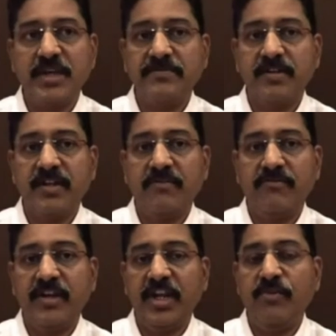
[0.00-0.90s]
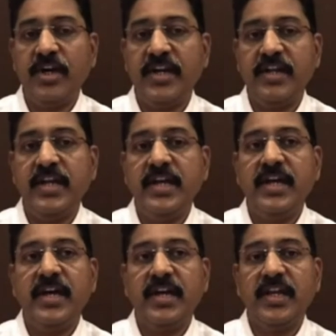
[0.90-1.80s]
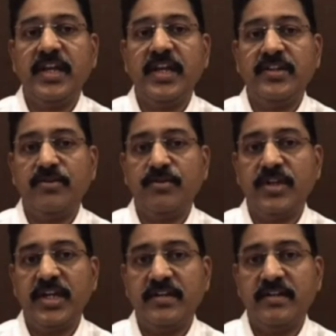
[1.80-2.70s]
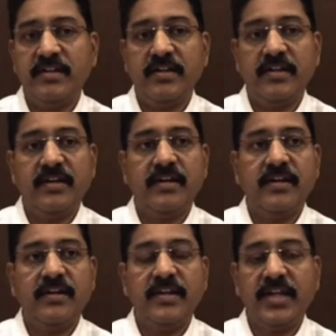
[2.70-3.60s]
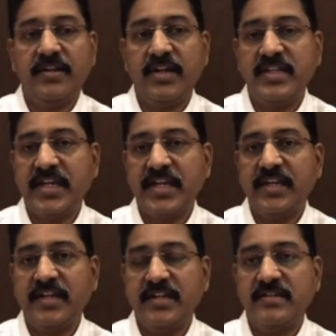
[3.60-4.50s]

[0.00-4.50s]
We rewired again through that, and then did a second kiss.